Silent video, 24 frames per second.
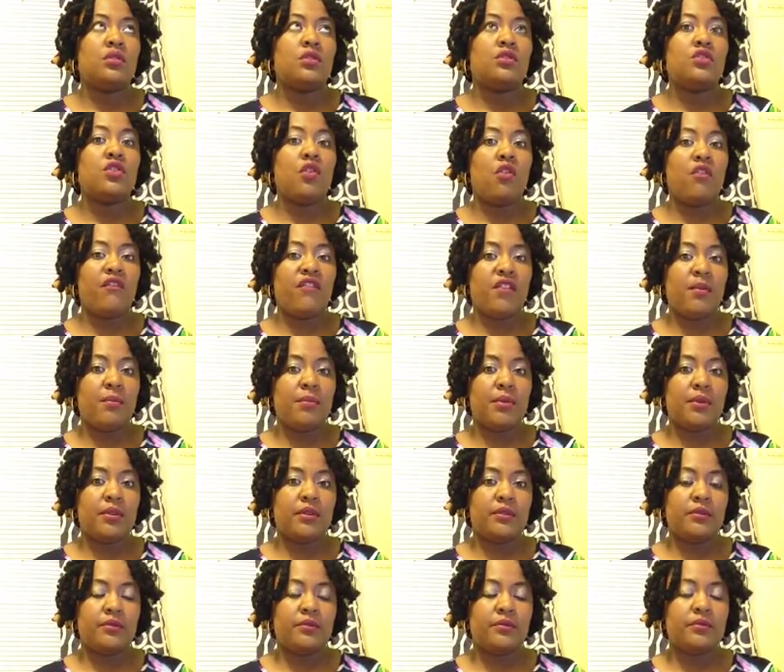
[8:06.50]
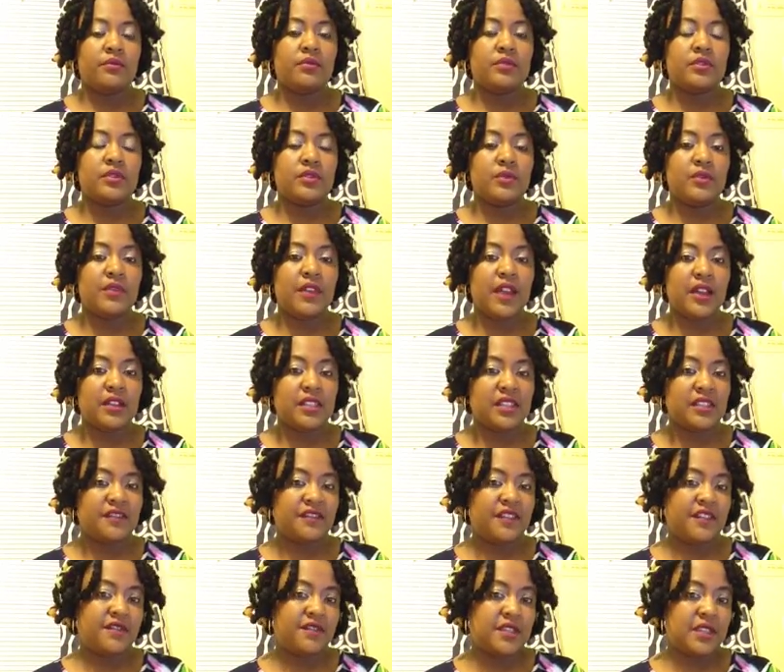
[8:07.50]
November
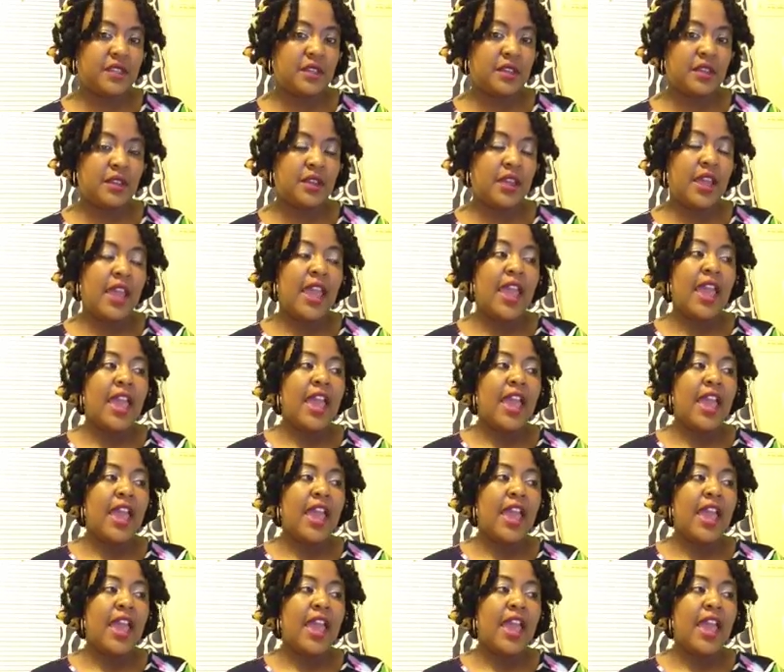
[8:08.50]
2015.